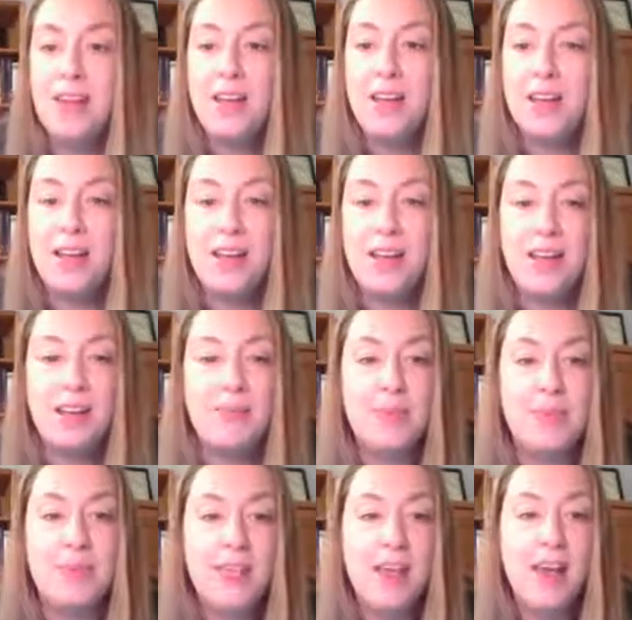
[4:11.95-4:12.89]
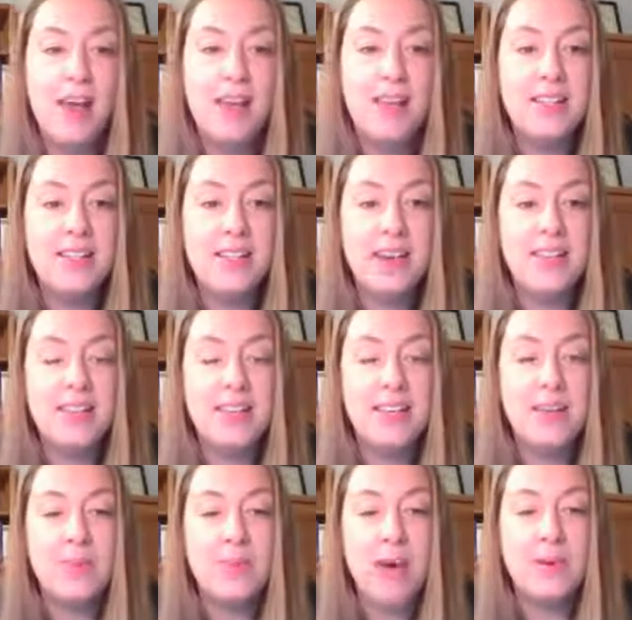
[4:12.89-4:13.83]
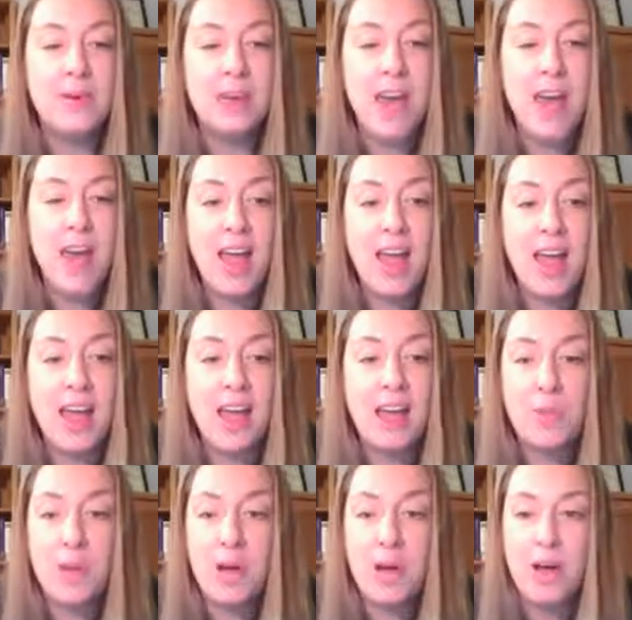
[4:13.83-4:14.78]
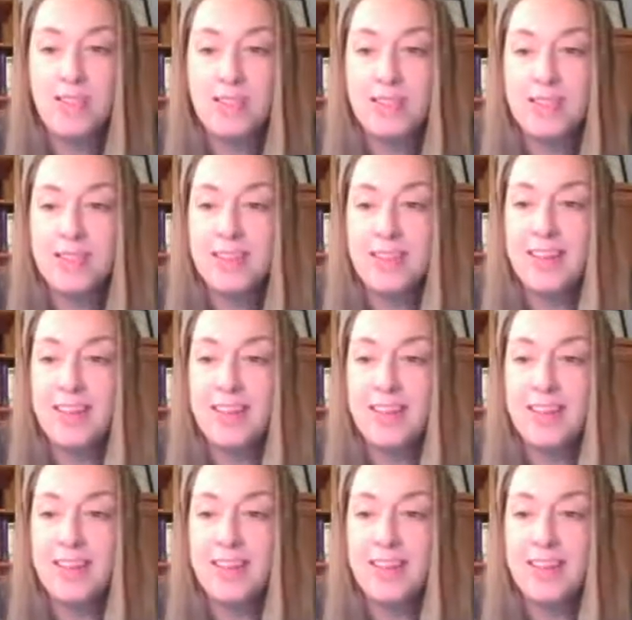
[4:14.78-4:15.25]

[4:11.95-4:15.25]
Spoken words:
Malia is asking about cat hairballs.